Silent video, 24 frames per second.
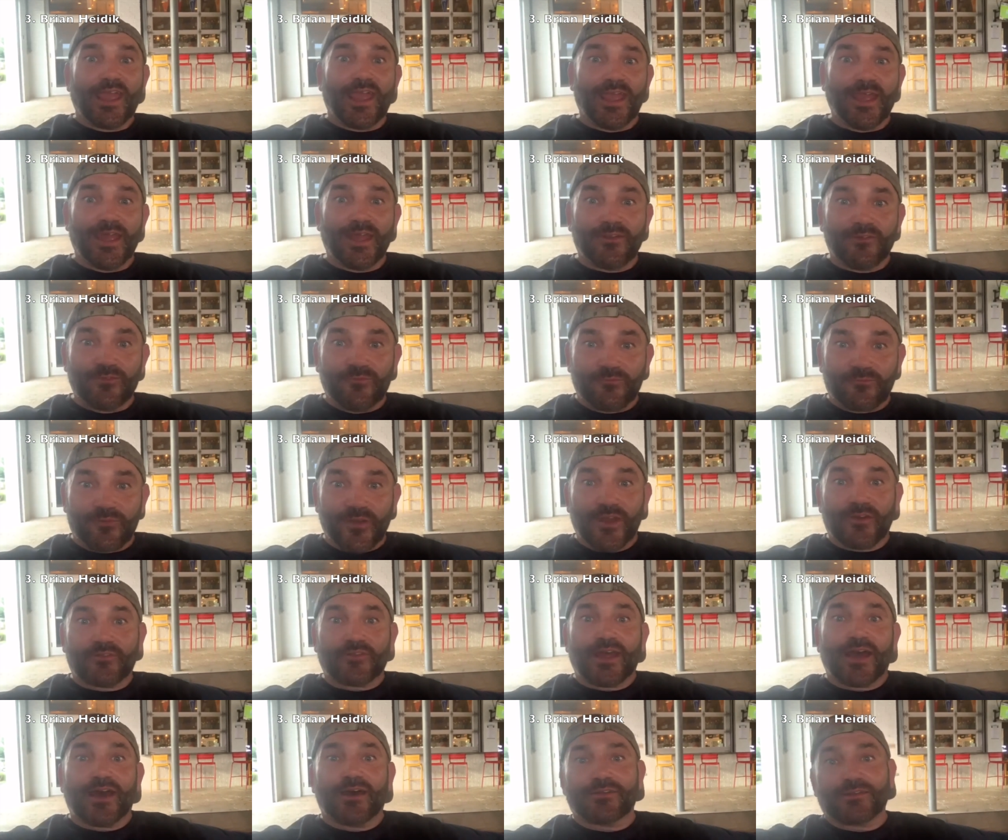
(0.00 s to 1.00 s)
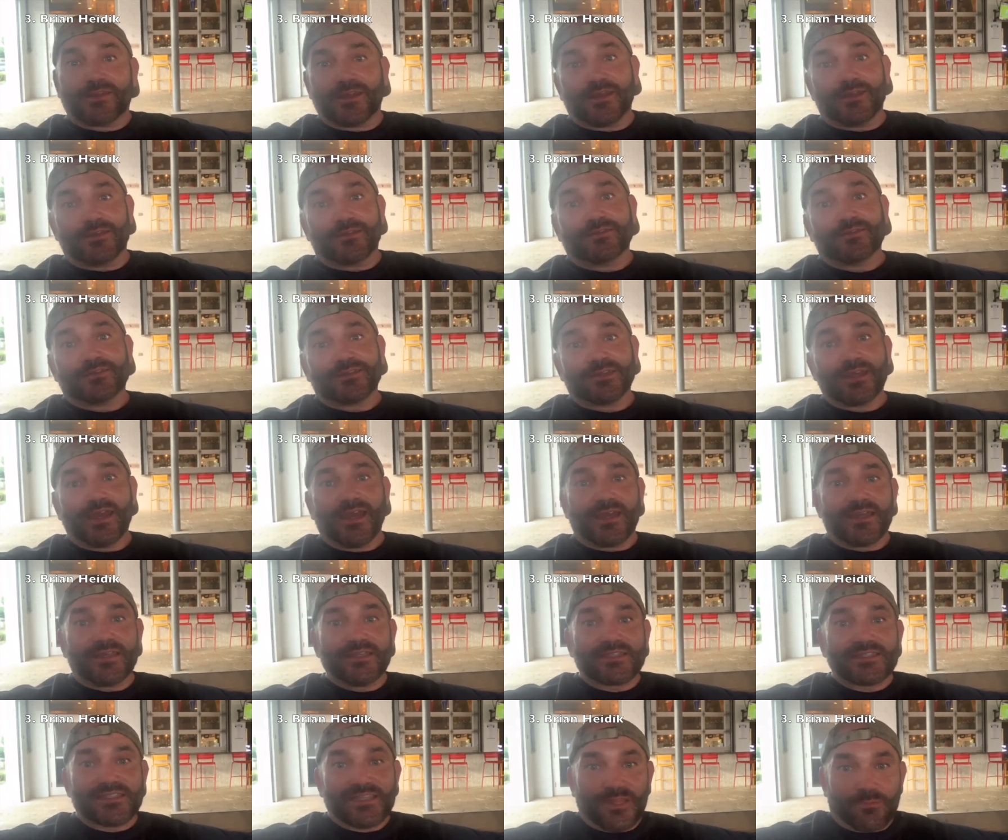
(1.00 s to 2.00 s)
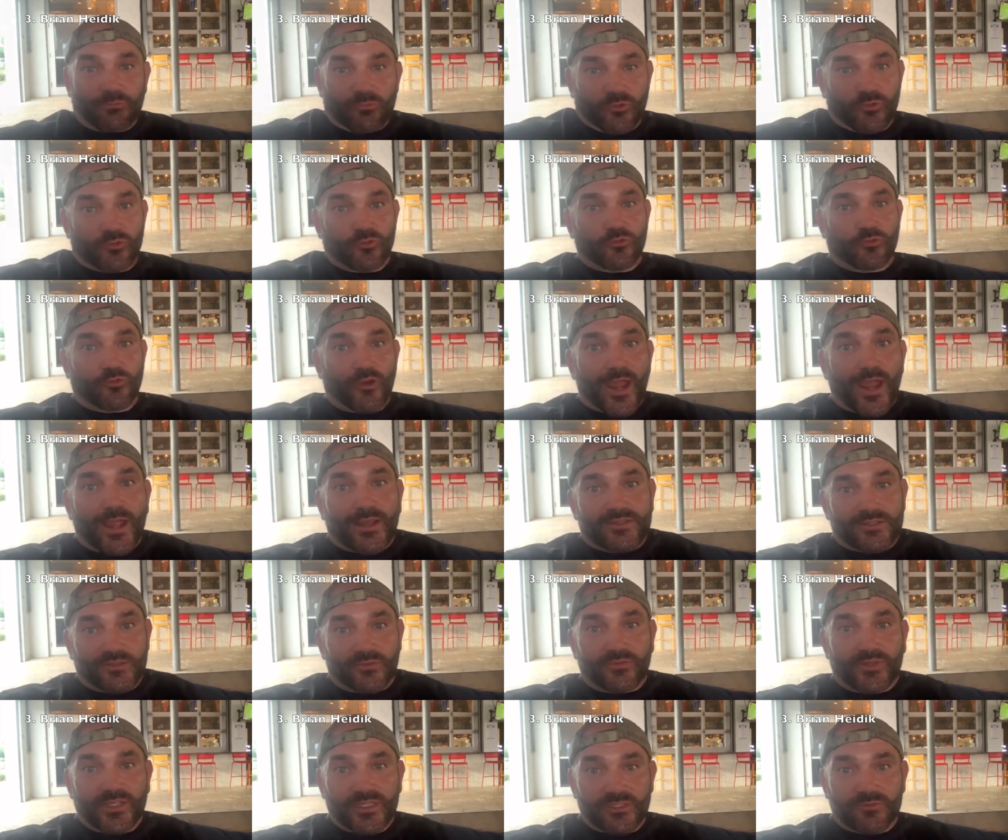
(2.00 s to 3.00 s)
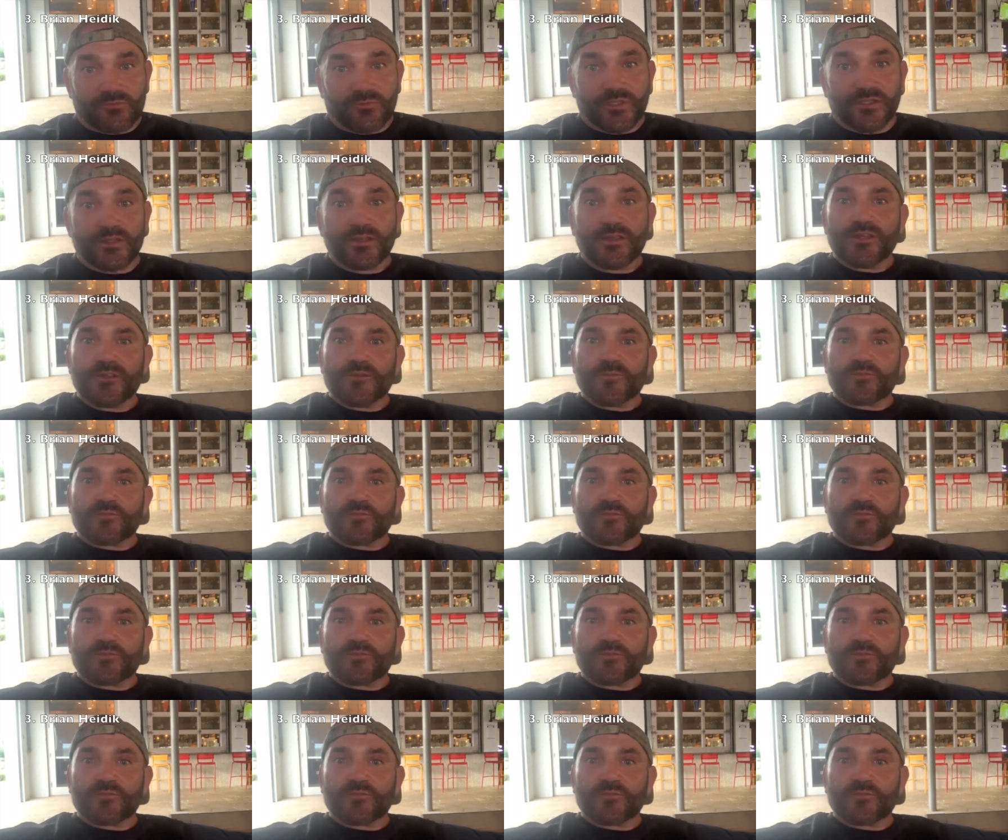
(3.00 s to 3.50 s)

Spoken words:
and found out that, yeah, he slipped through the cracks on this one.